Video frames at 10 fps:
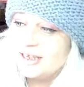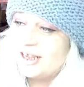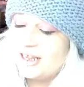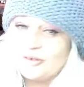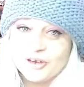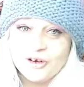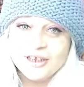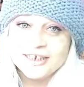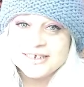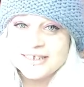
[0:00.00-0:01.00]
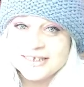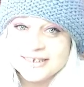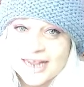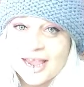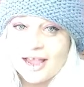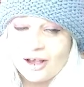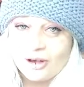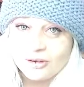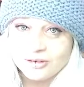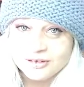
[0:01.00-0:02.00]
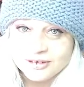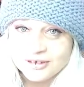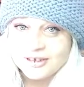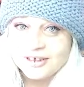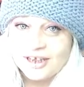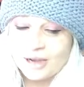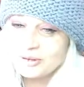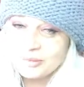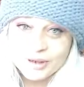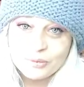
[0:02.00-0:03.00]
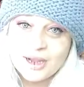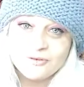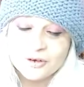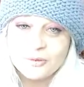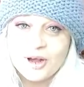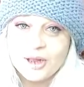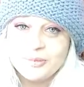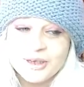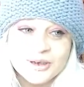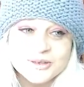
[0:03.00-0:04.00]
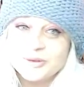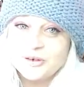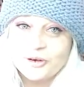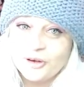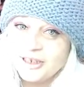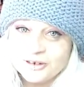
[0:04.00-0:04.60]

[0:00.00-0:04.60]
And if I don't get to this now, I'm going to be away for a while because we're not in